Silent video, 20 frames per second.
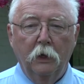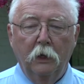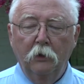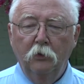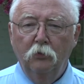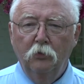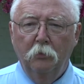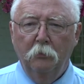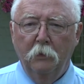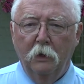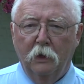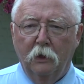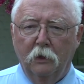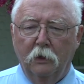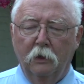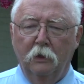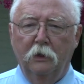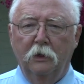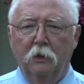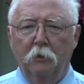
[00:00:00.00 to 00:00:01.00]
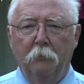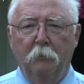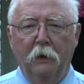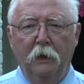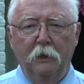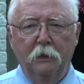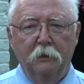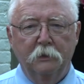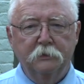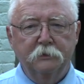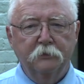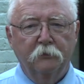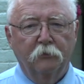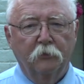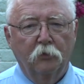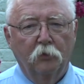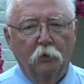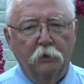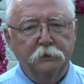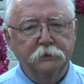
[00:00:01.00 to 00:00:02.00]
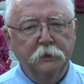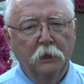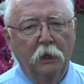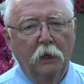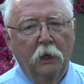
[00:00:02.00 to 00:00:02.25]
and to American independence, of course,